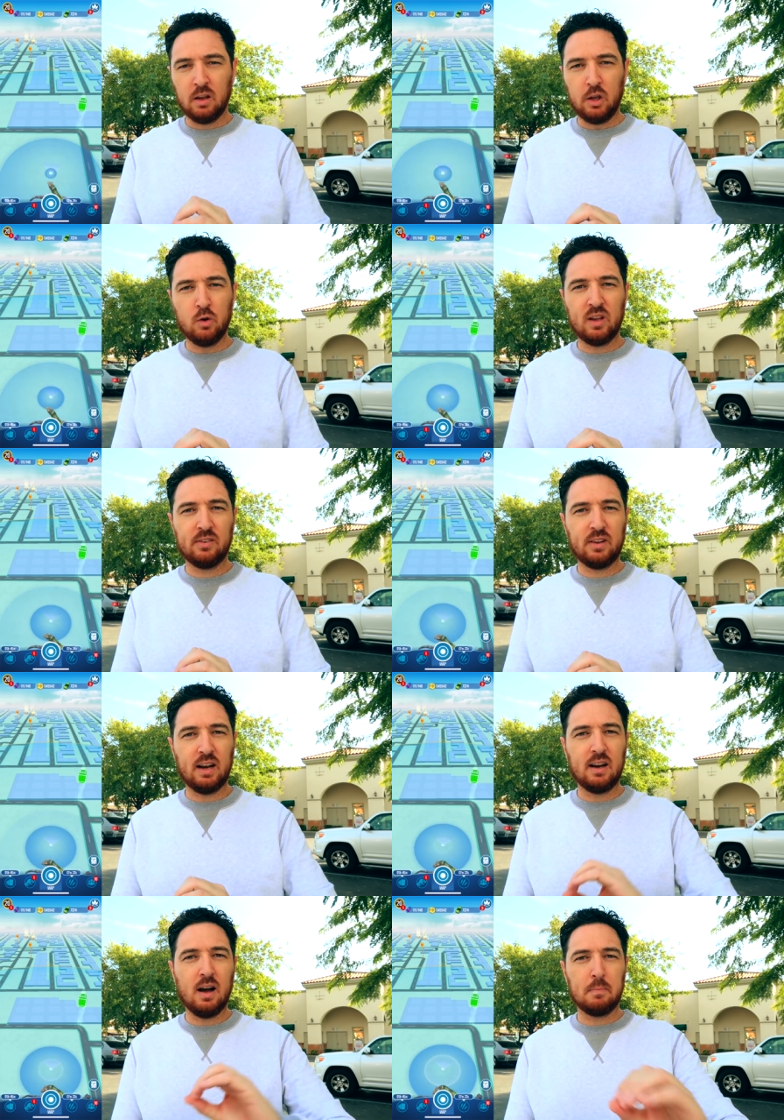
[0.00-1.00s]
you can
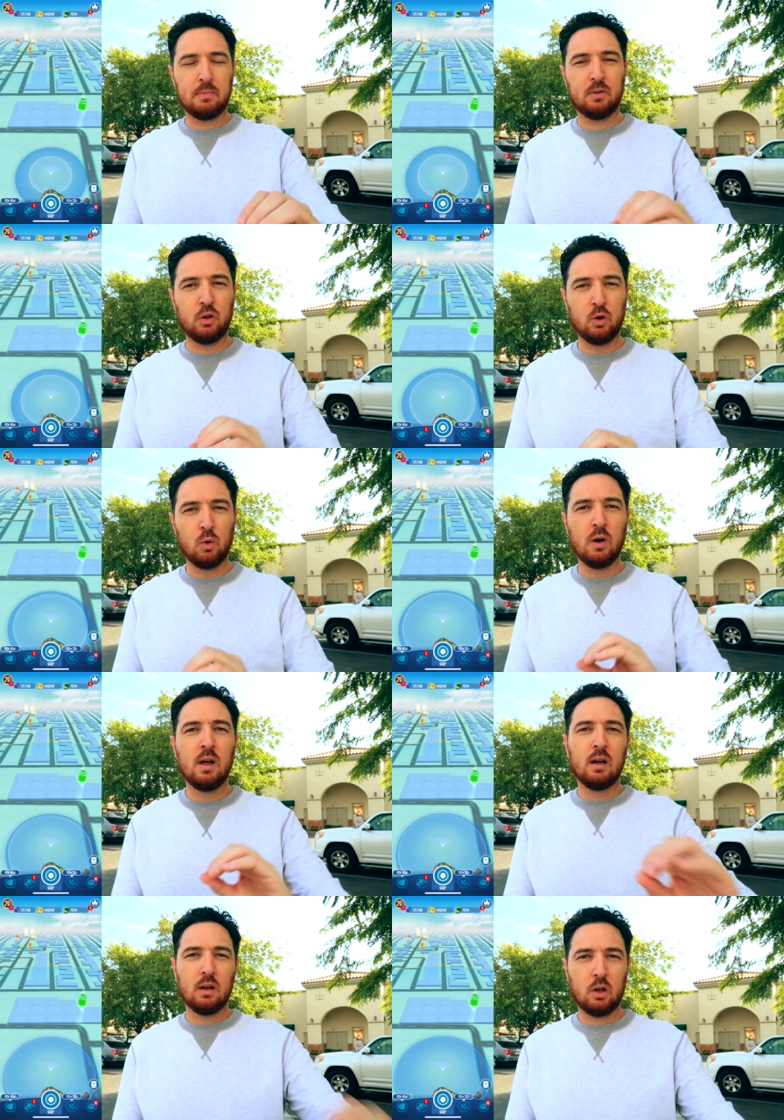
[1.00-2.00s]
set it up to
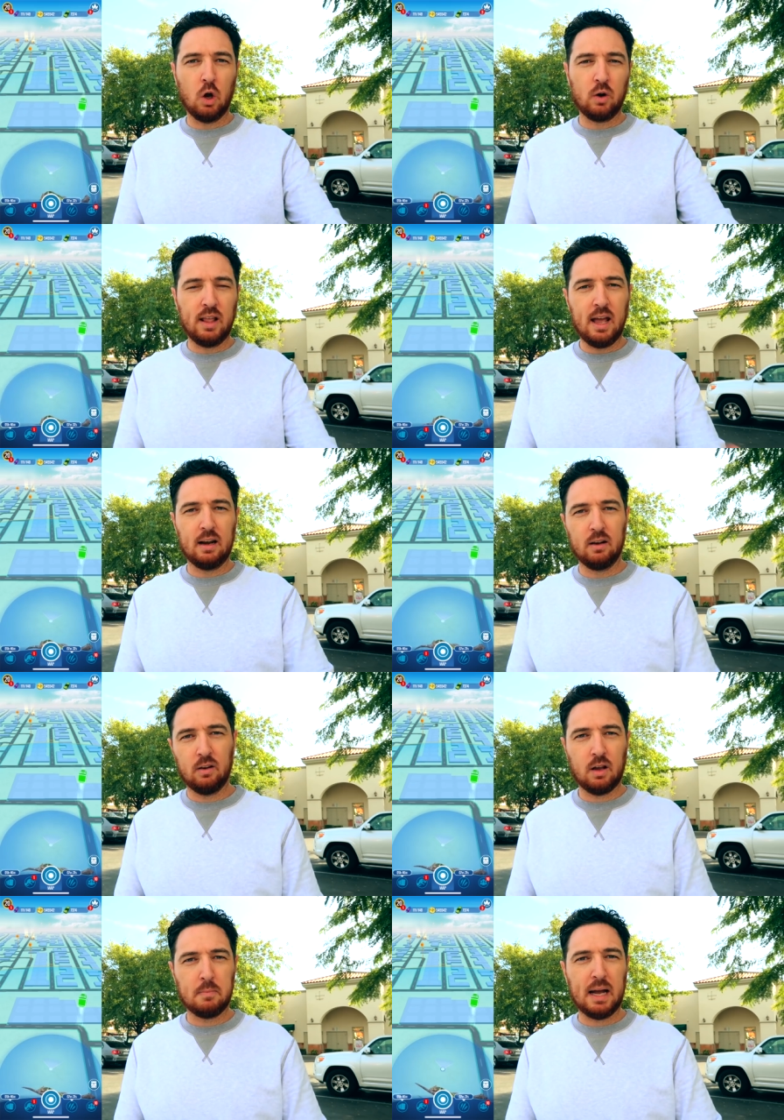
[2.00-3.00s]
go to the head,
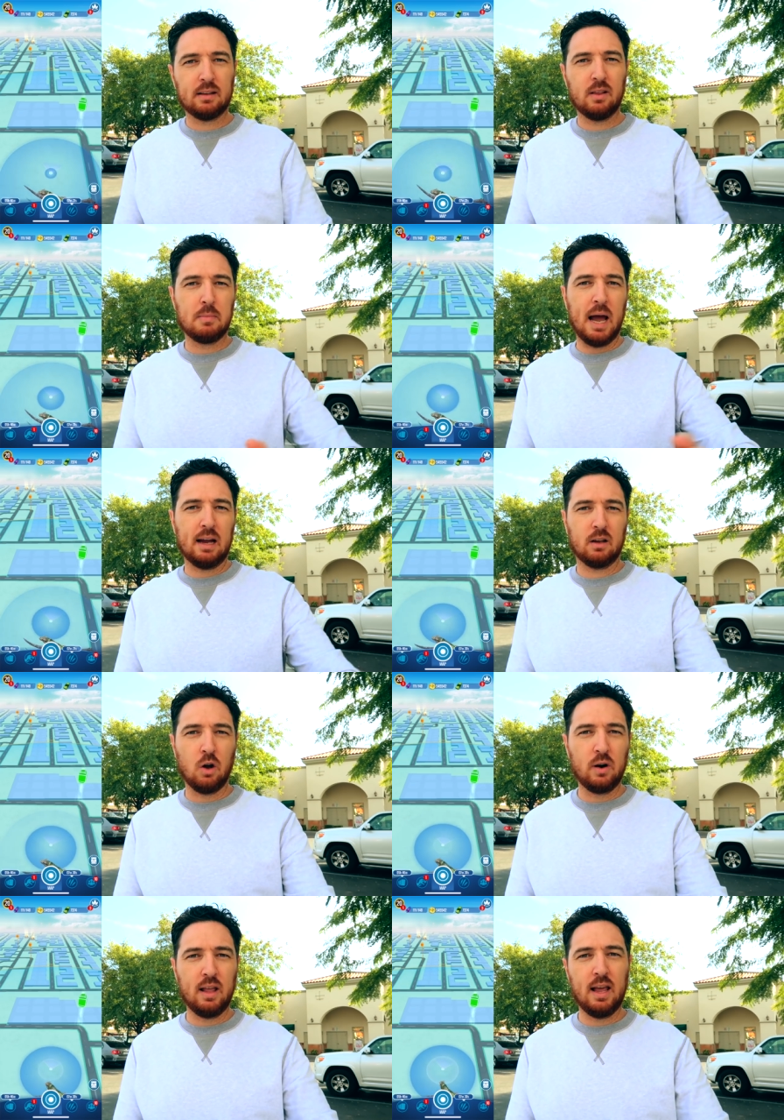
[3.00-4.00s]
come back to the back,
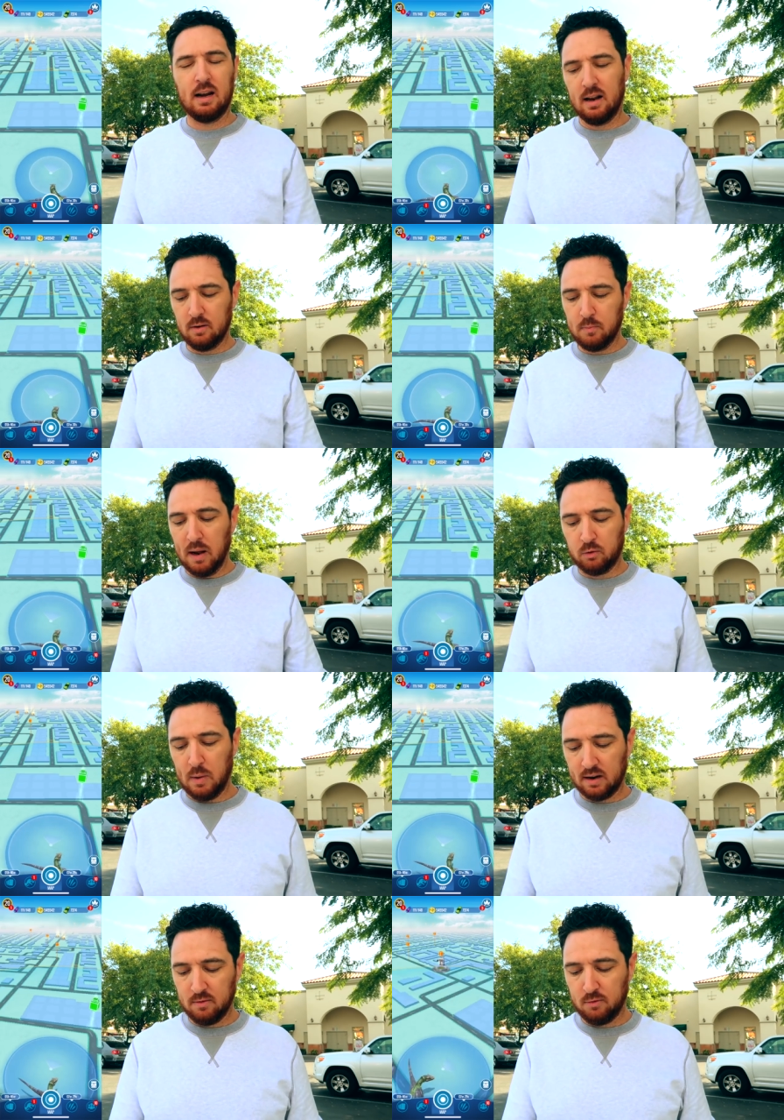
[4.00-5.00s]
go to the head, and bounce
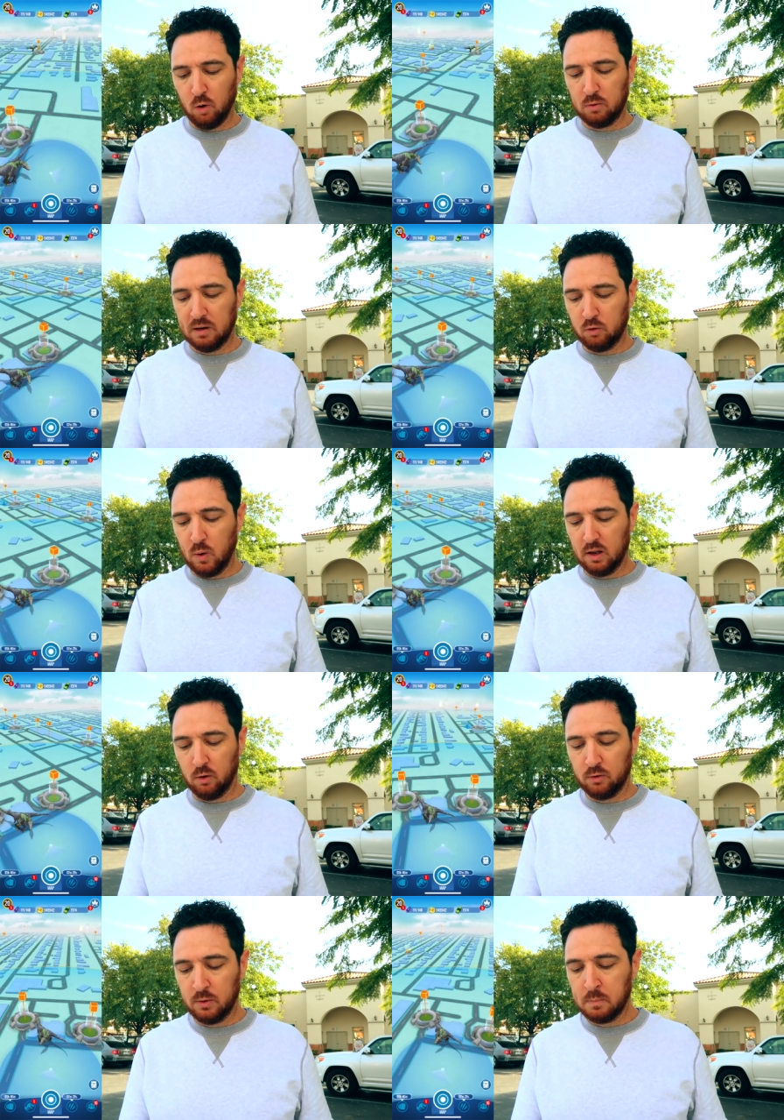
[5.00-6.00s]
back and forth between
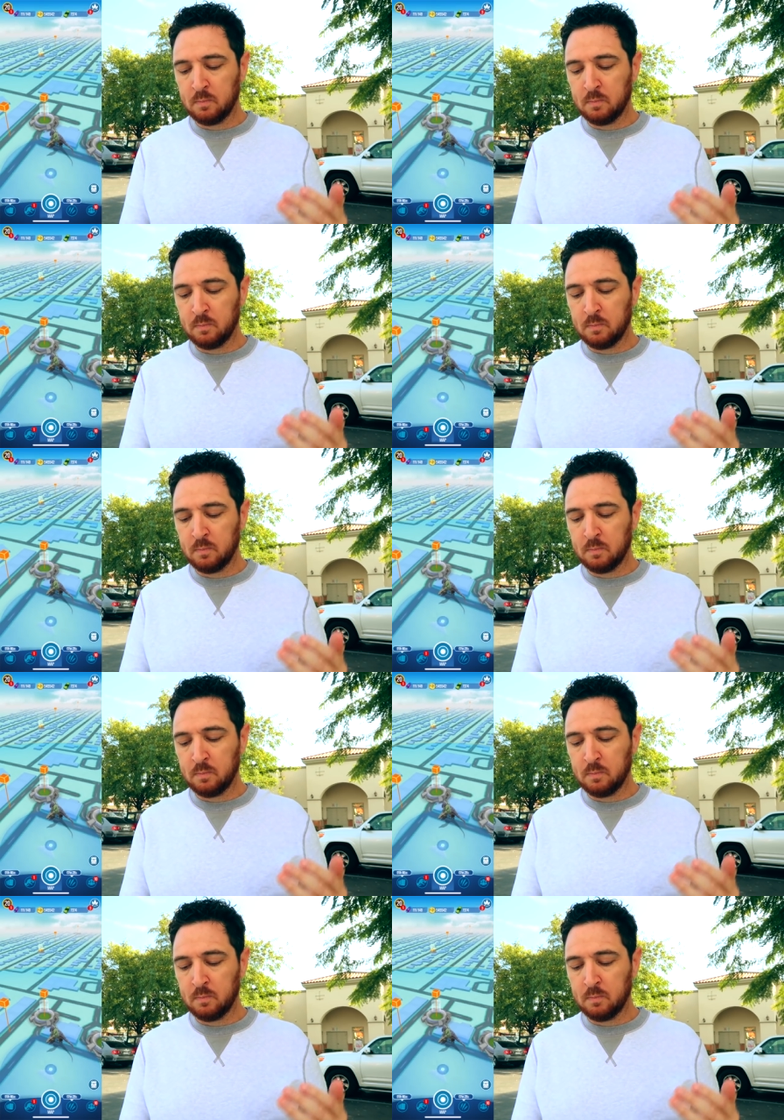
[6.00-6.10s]
those.